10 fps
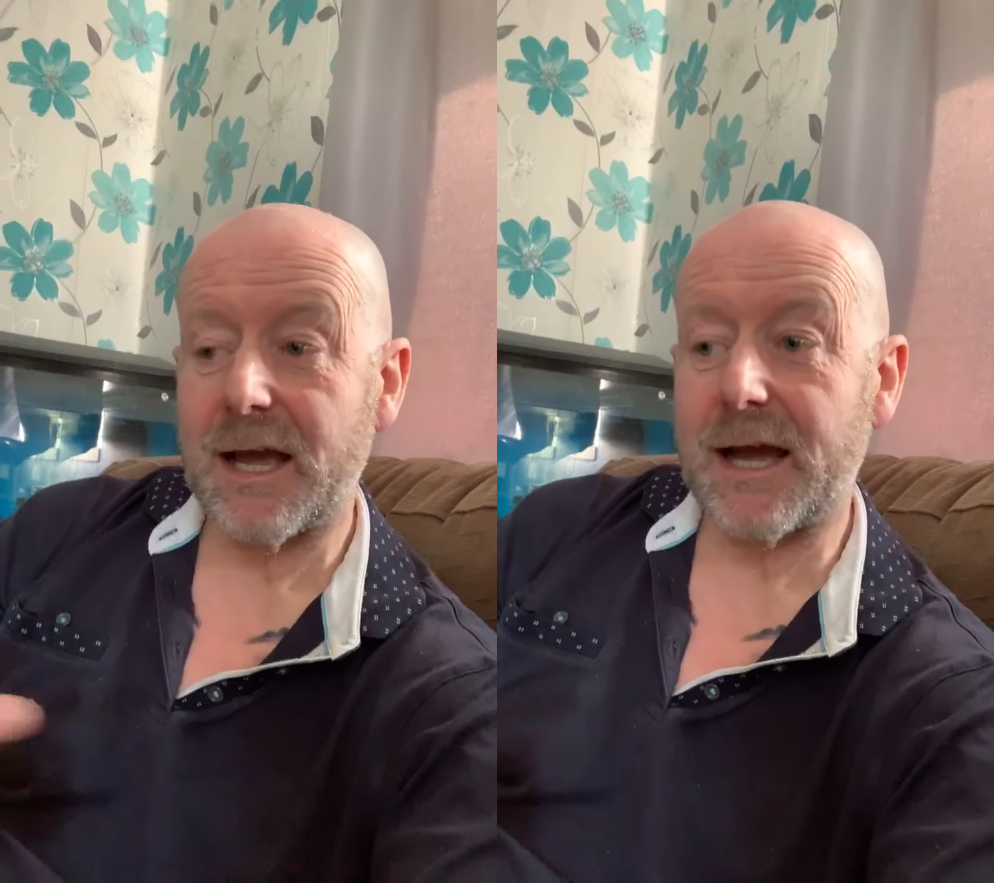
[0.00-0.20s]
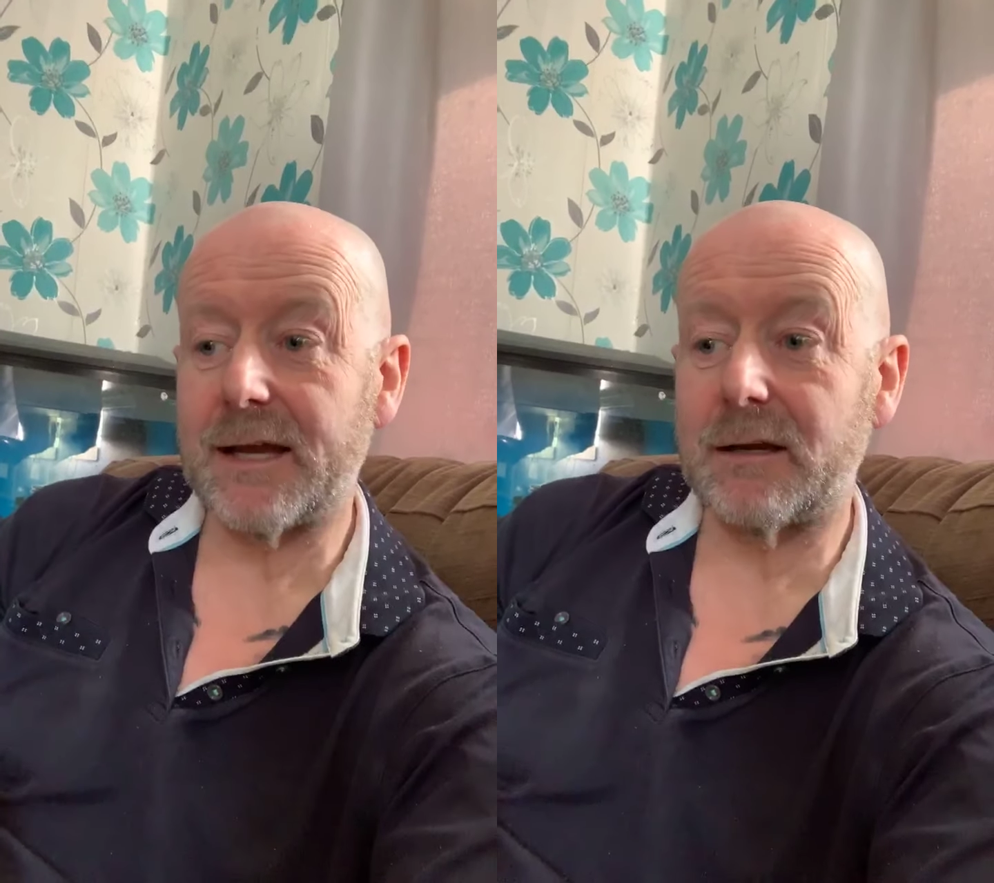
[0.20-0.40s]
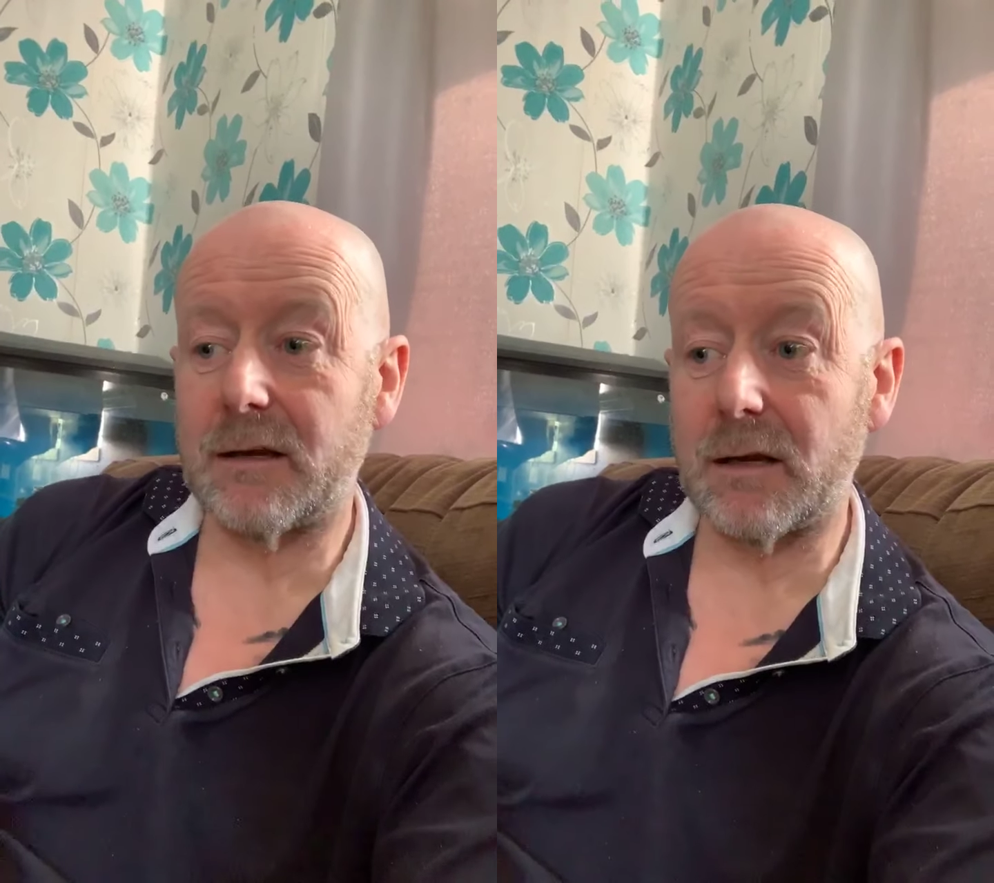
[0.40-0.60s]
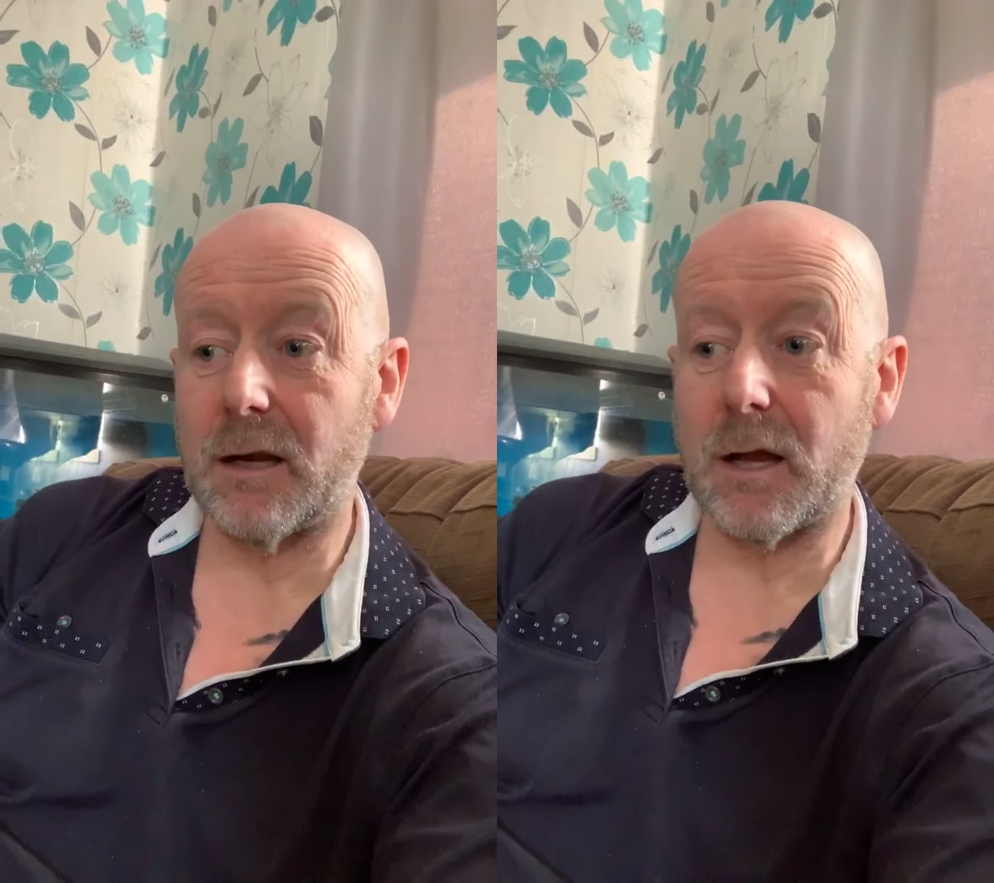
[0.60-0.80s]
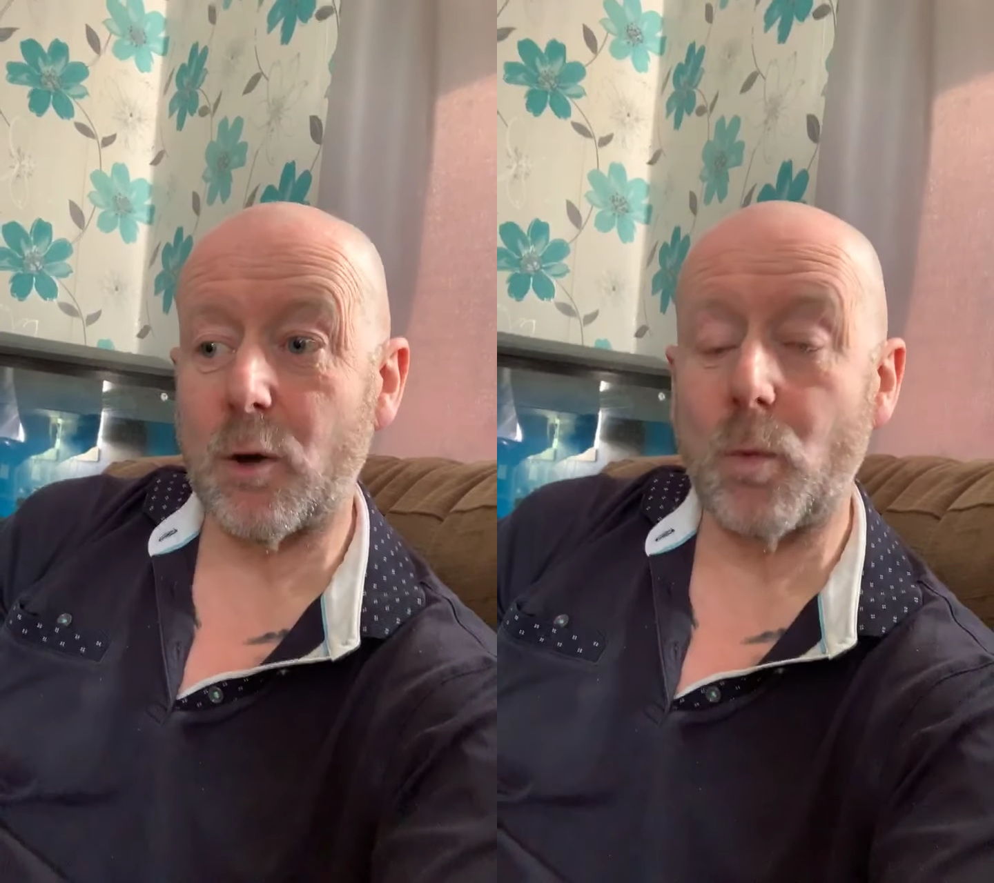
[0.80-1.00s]
and
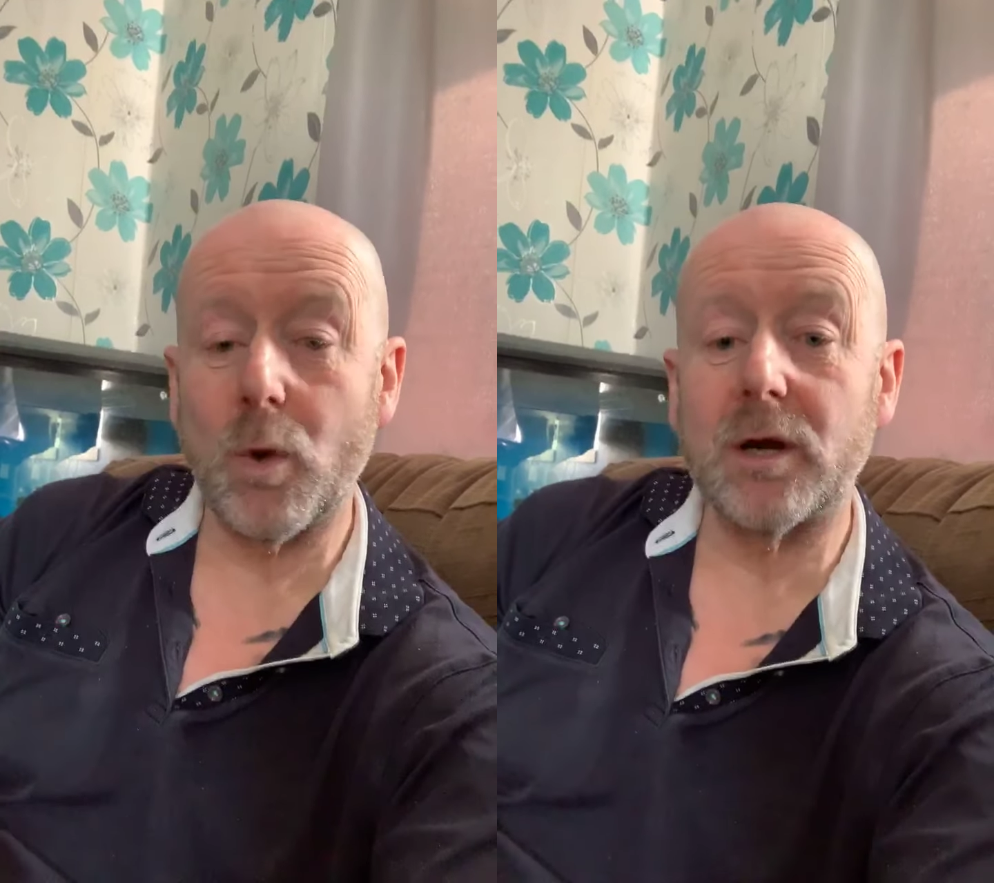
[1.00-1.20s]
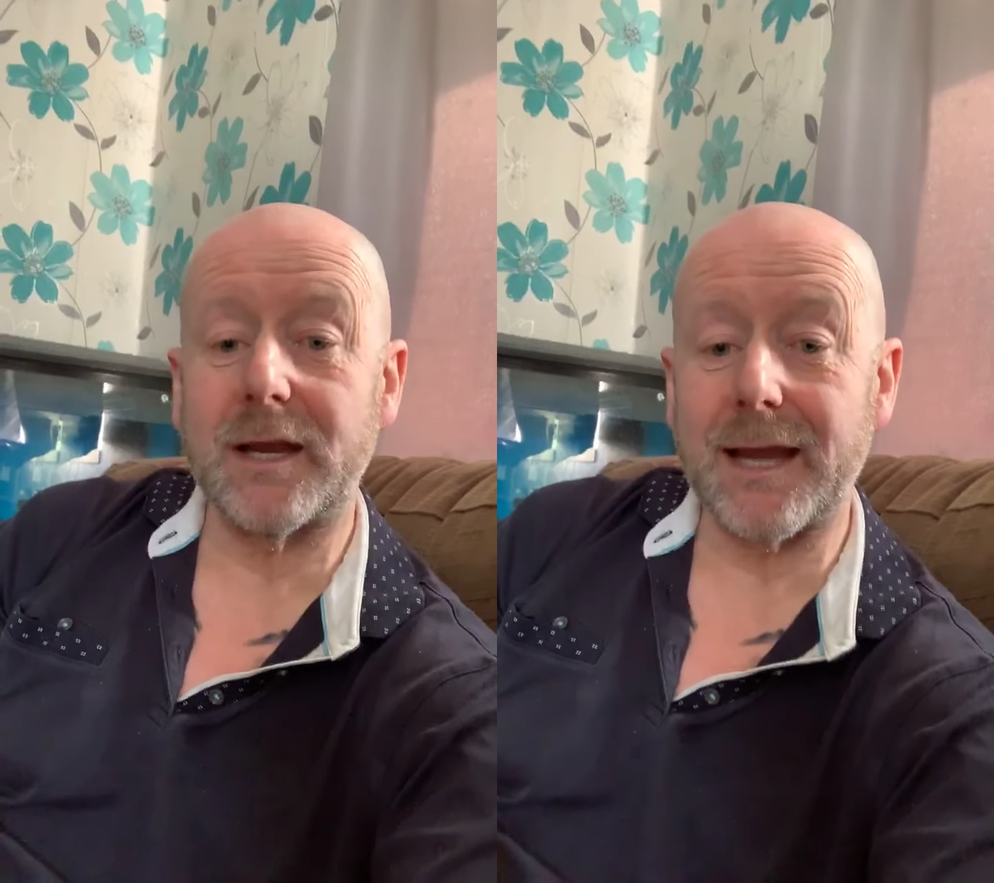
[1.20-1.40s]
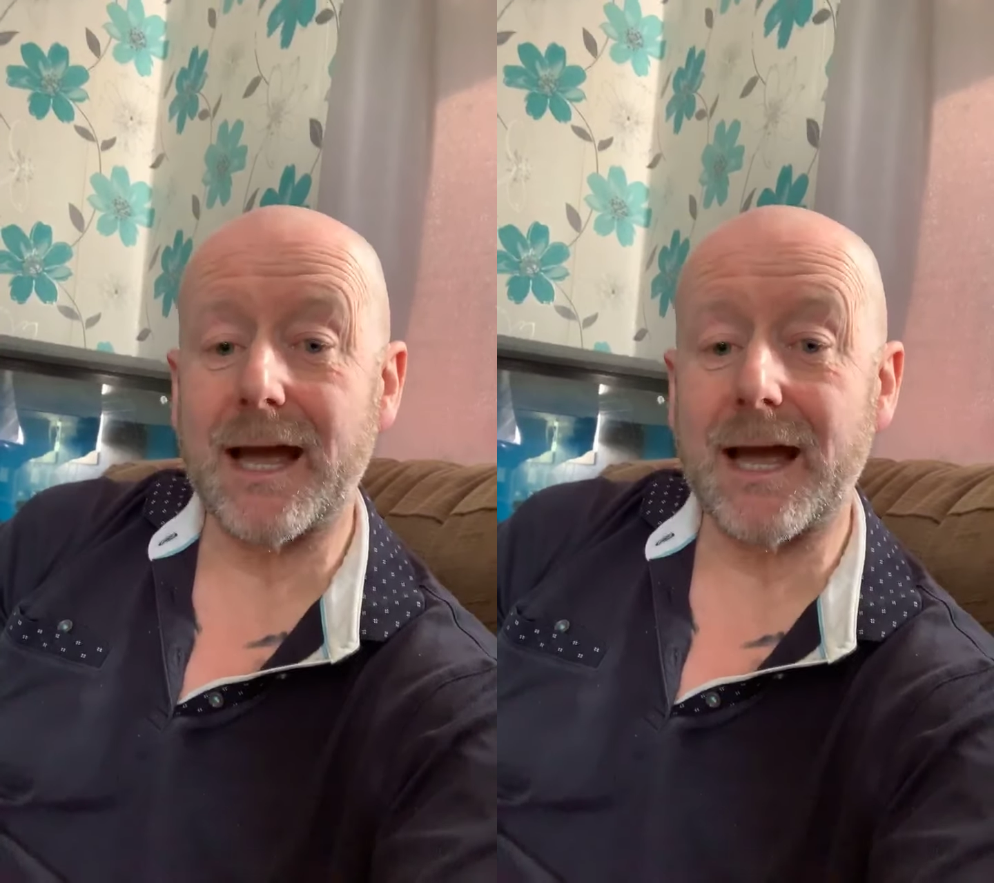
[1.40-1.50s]
low working